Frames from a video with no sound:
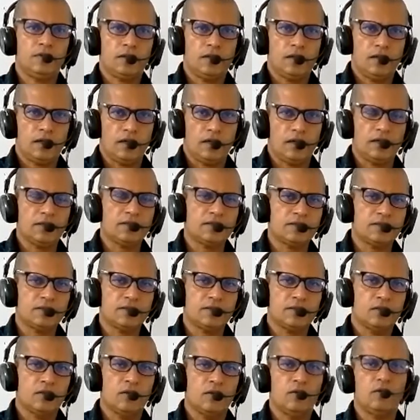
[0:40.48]
has
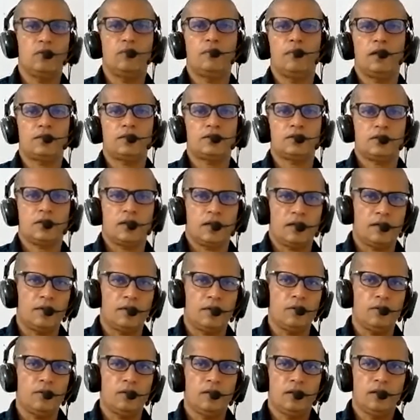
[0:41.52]
or must
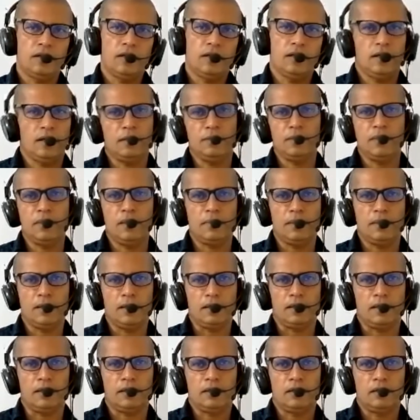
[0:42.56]
have a
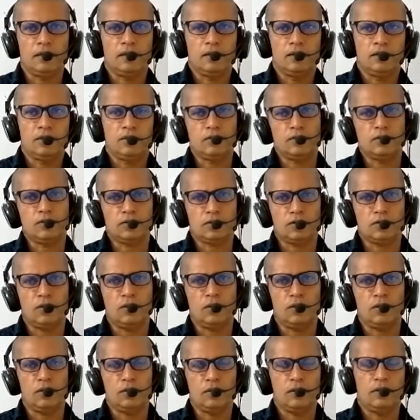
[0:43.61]
memory to
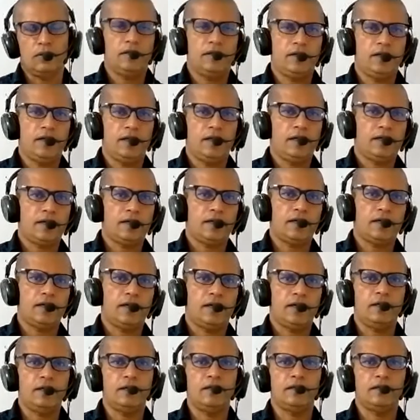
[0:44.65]
store data
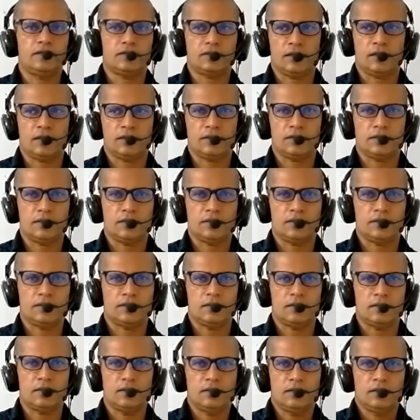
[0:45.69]
and instructions.
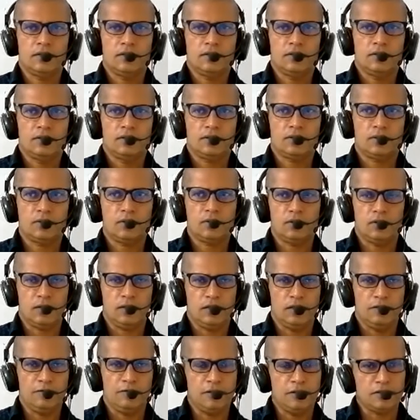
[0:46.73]
So
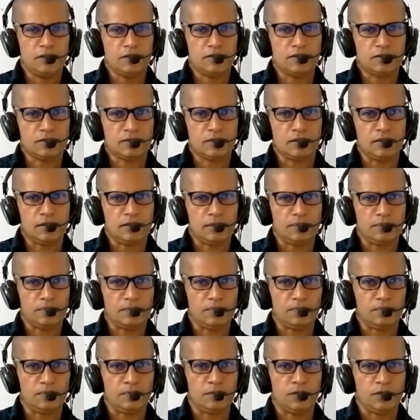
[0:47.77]
if we just
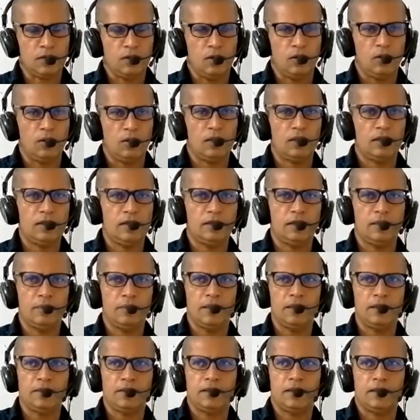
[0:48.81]
go a little
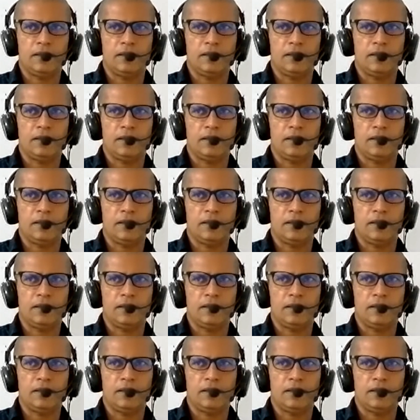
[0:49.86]
bit